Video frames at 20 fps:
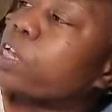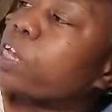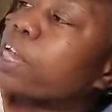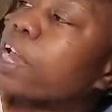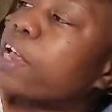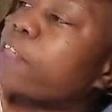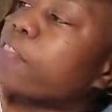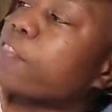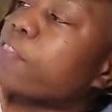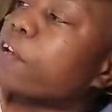
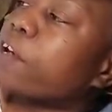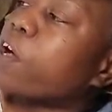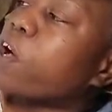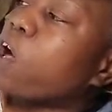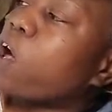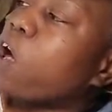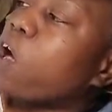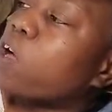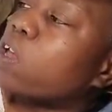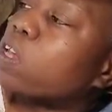Now they're
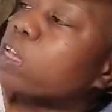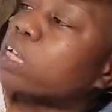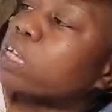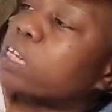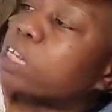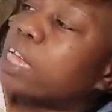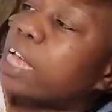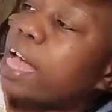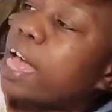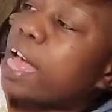all
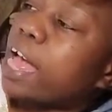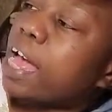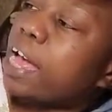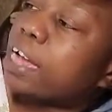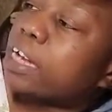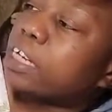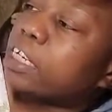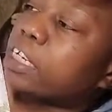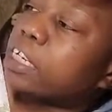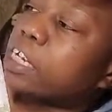in the
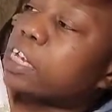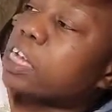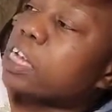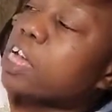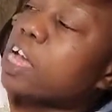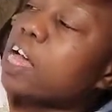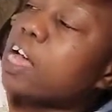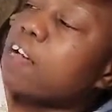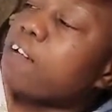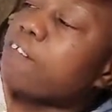act
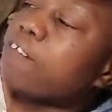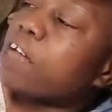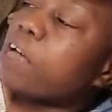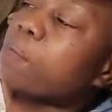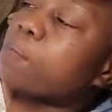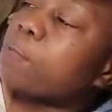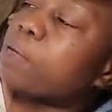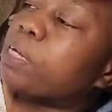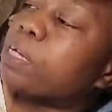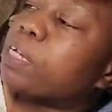of
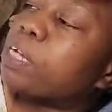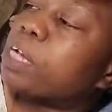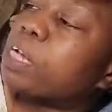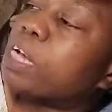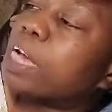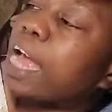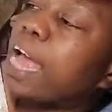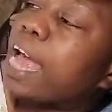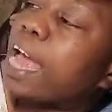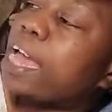helping
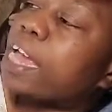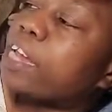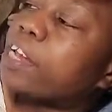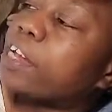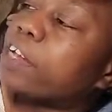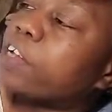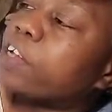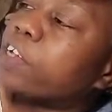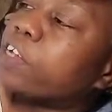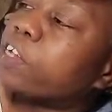young
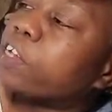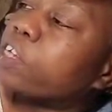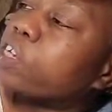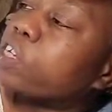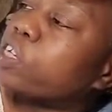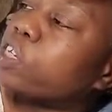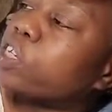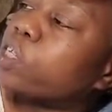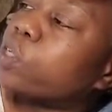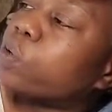Ada
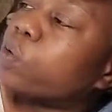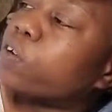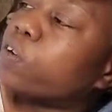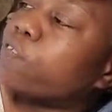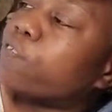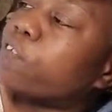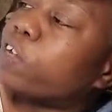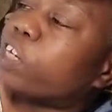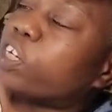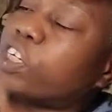sort
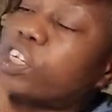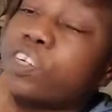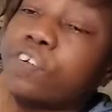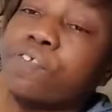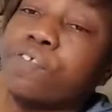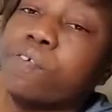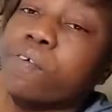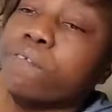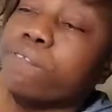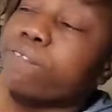fiction
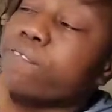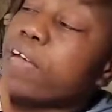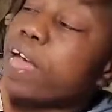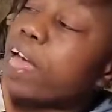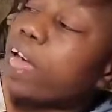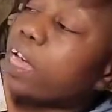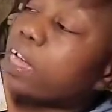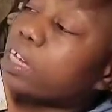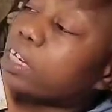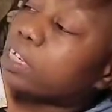from
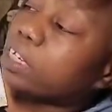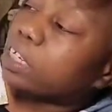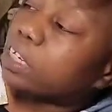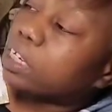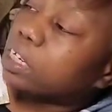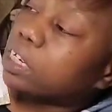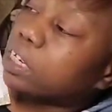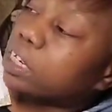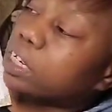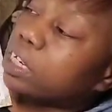fact.
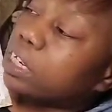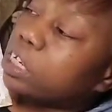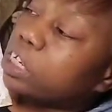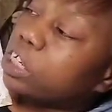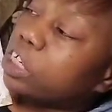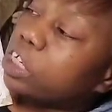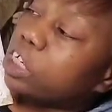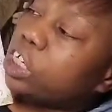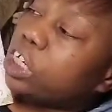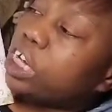
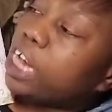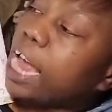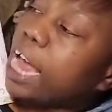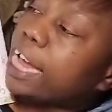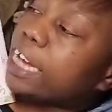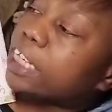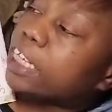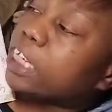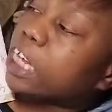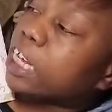She
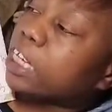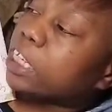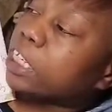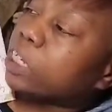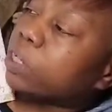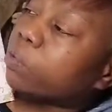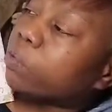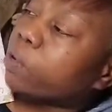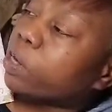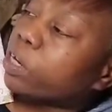asks
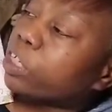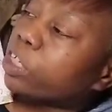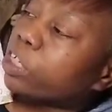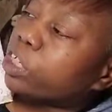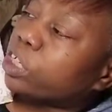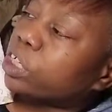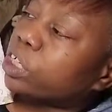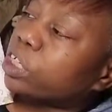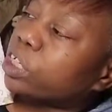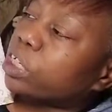lots of
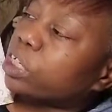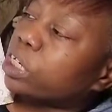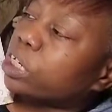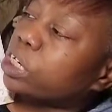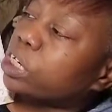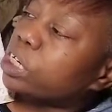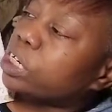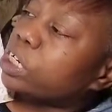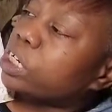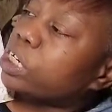questions.
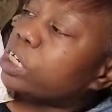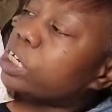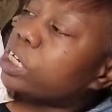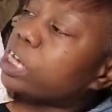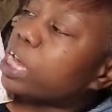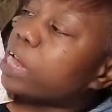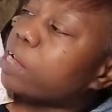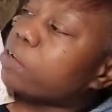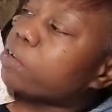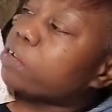
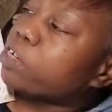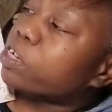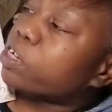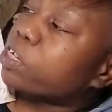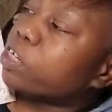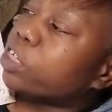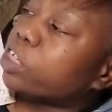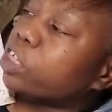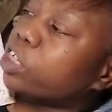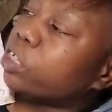How
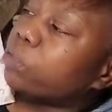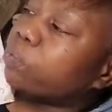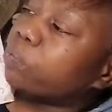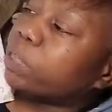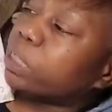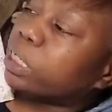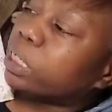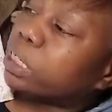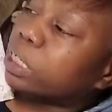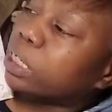could she
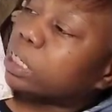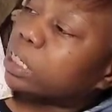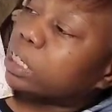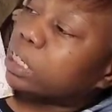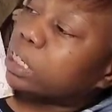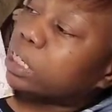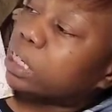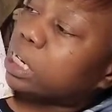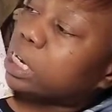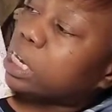
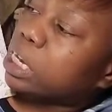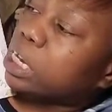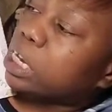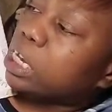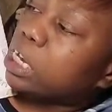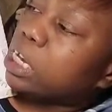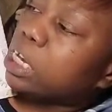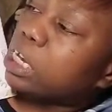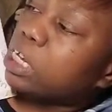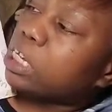resist?
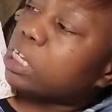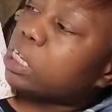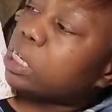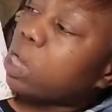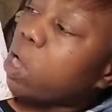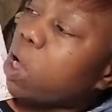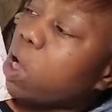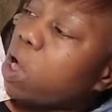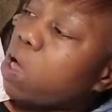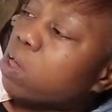It's
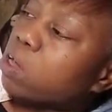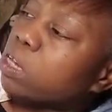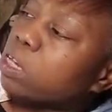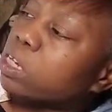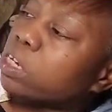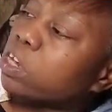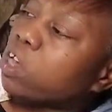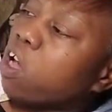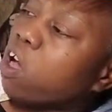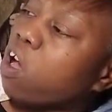all
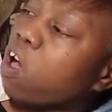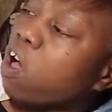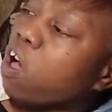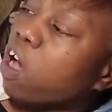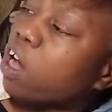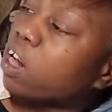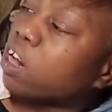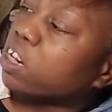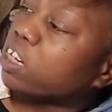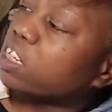in the
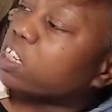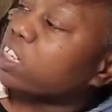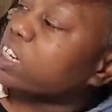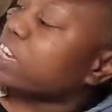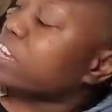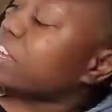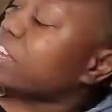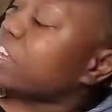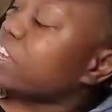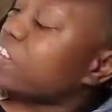heart
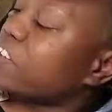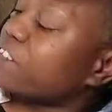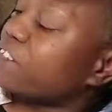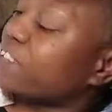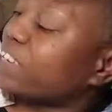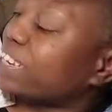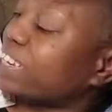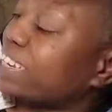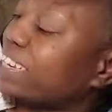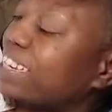of
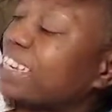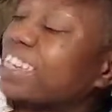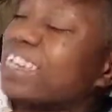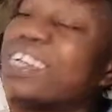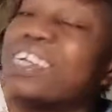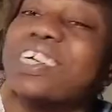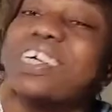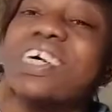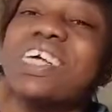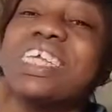a
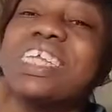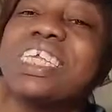young